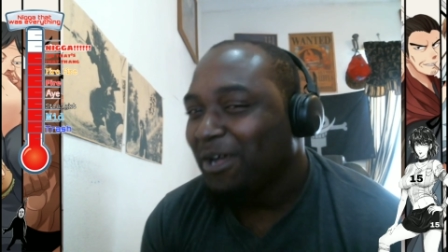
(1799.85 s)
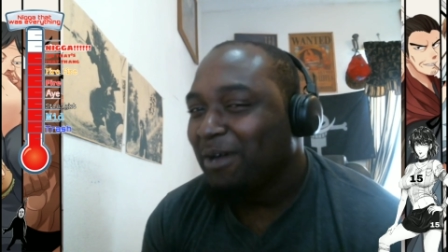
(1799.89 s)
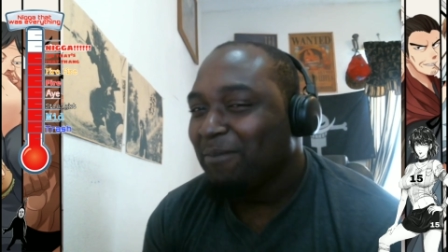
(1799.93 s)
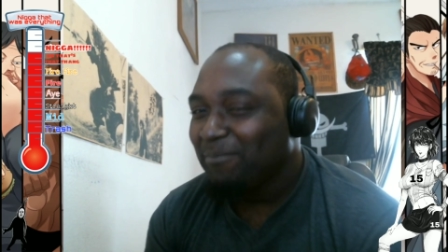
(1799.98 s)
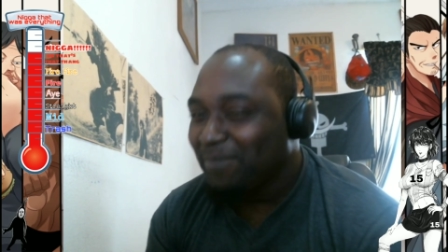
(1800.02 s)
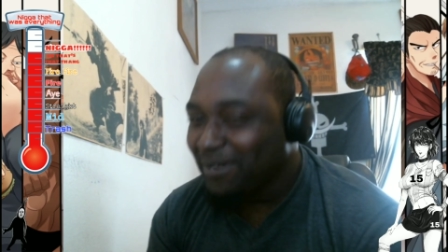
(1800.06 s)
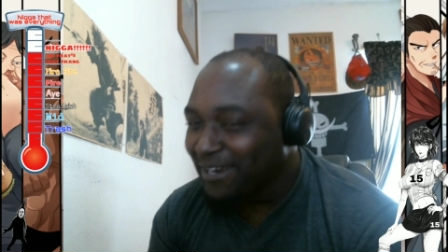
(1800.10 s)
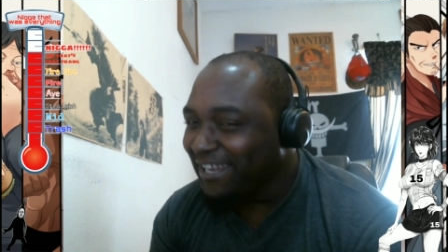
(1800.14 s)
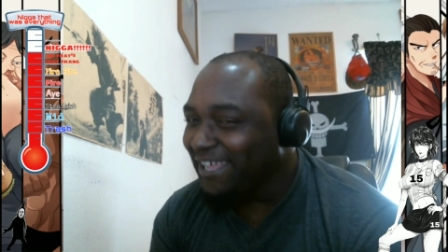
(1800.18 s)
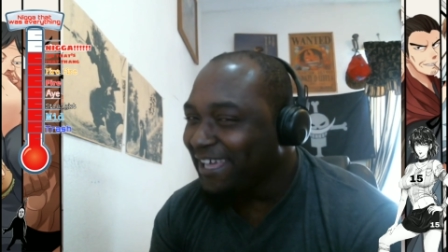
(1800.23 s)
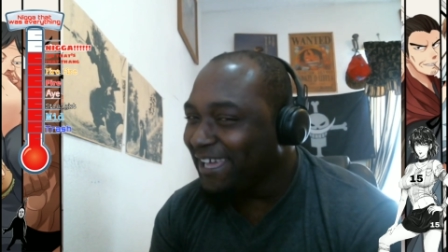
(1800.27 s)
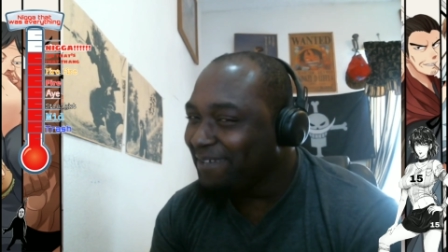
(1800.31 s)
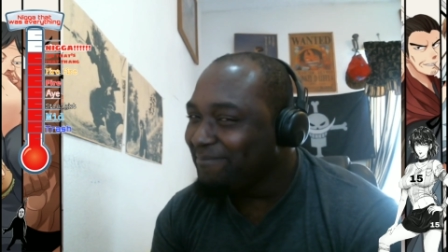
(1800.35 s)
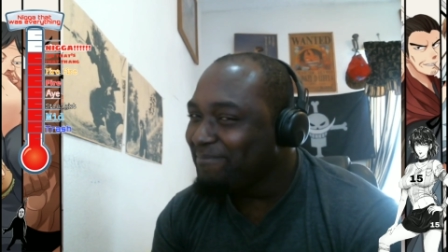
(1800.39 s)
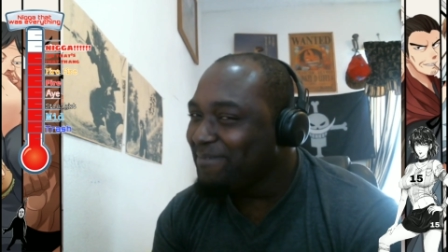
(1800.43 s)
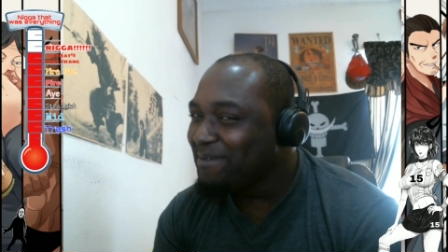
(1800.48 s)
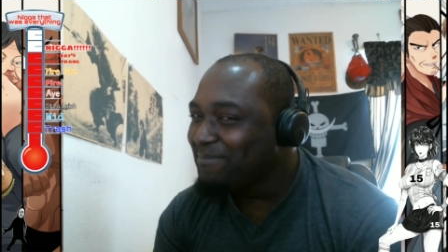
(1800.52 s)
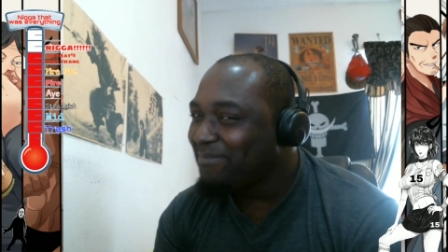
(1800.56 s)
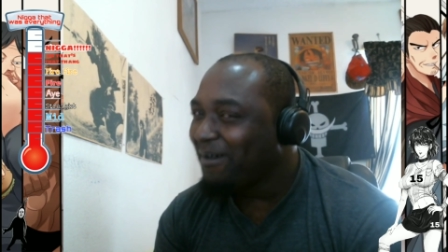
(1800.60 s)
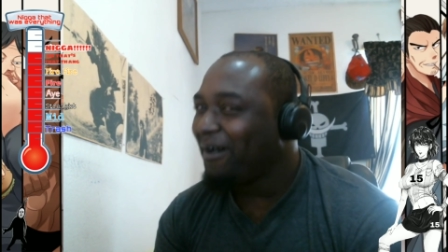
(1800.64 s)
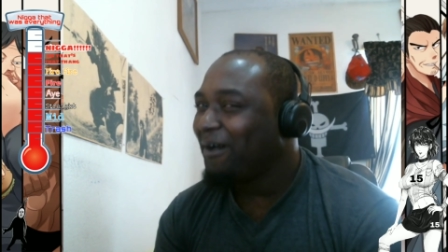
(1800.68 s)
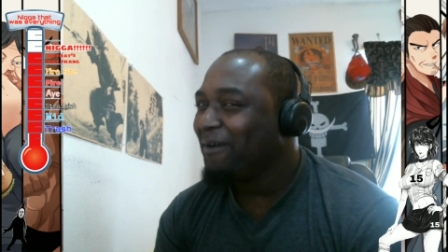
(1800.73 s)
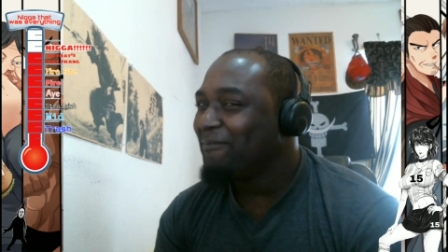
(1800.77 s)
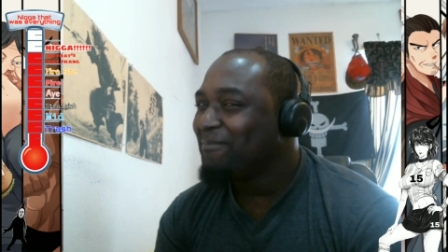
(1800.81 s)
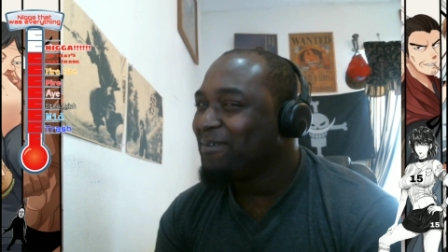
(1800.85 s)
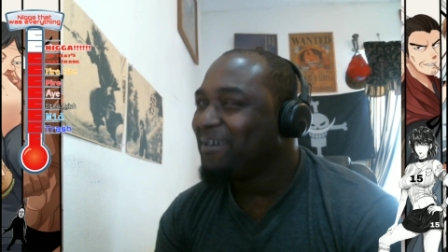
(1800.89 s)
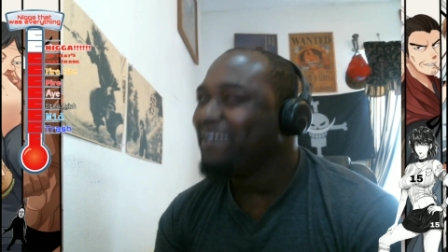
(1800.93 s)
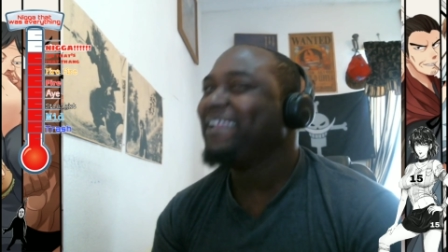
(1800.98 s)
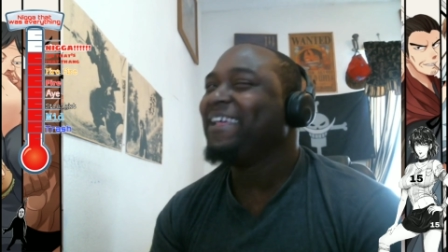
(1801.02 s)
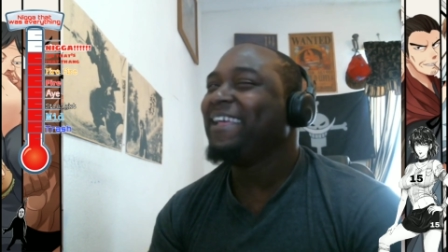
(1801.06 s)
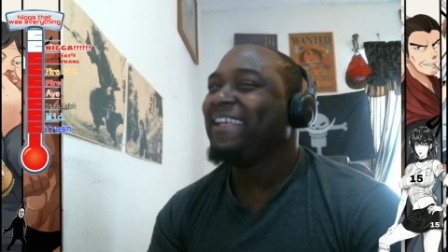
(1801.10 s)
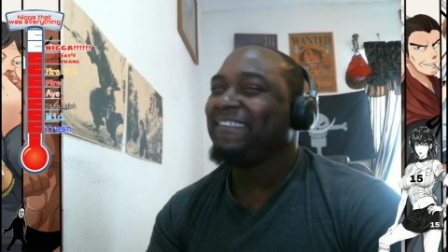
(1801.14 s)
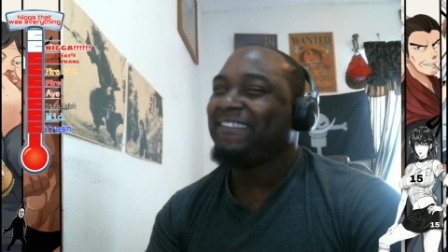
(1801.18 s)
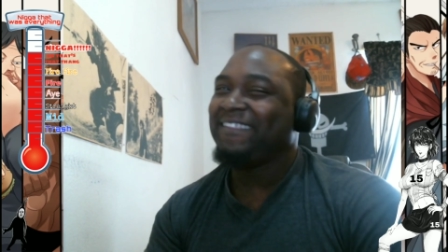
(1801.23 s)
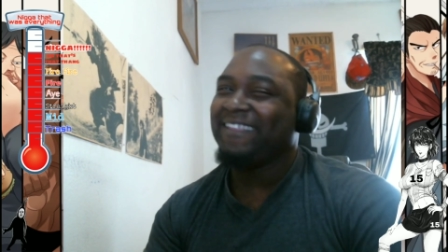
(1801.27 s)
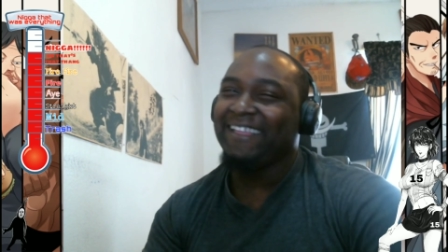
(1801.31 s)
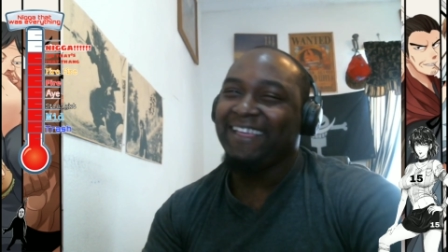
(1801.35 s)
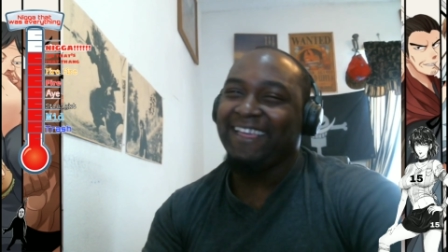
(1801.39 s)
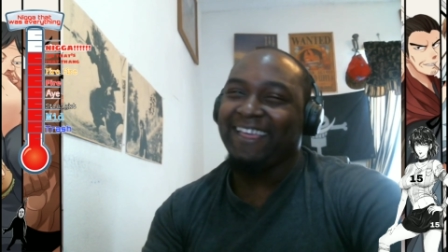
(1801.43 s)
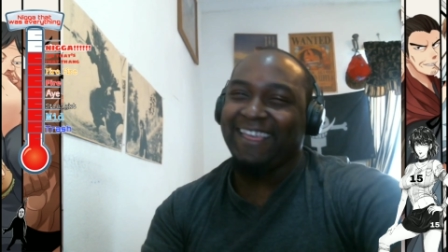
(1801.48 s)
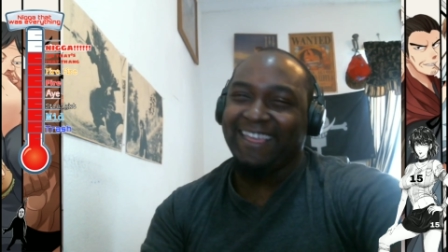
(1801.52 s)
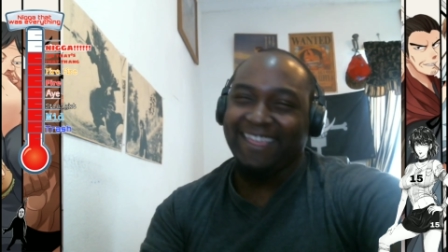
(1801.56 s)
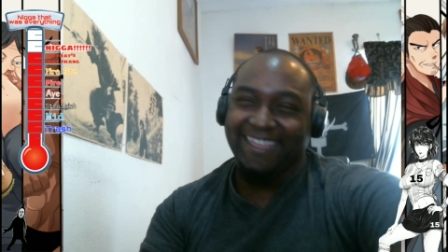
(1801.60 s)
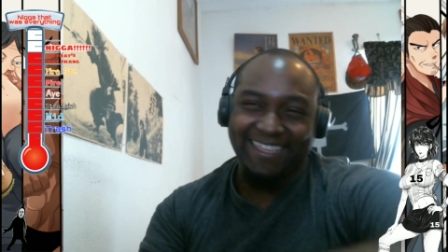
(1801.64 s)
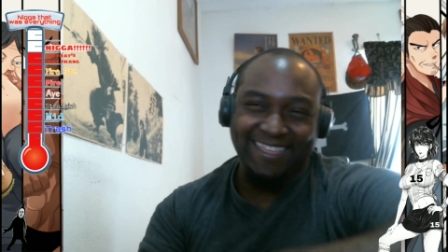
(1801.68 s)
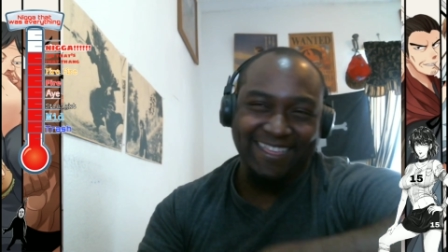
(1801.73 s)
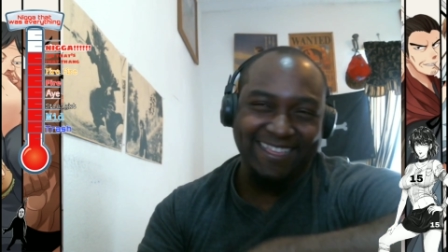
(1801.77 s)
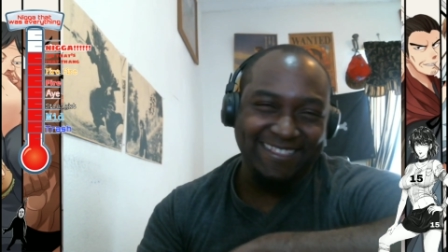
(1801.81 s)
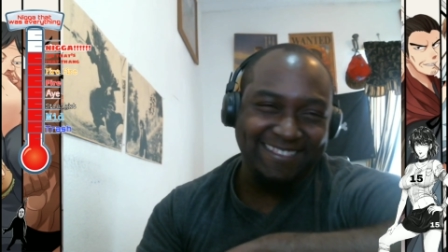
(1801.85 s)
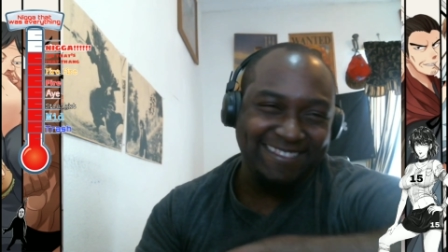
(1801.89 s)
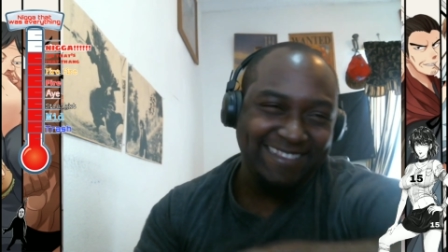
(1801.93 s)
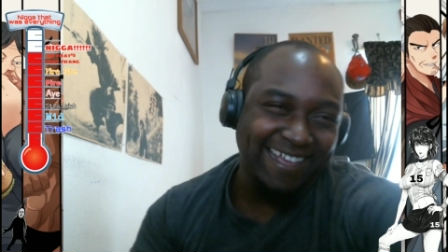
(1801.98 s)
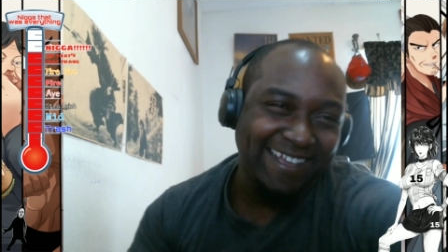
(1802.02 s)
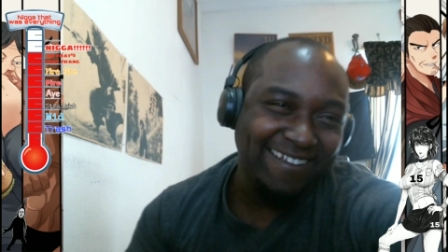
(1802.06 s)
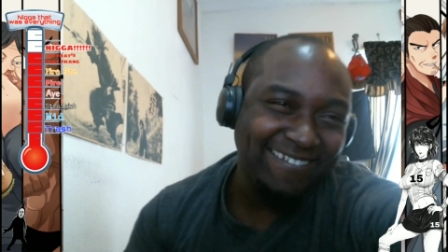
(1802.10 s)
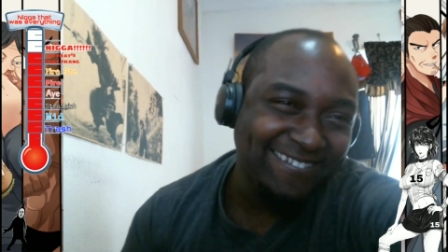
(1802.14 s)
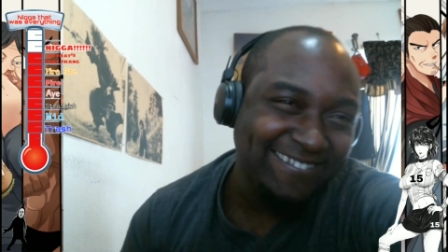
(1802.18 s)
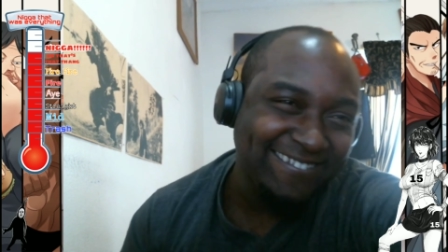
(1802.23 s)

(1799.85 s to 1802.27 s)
believe me, bro. Believe me. that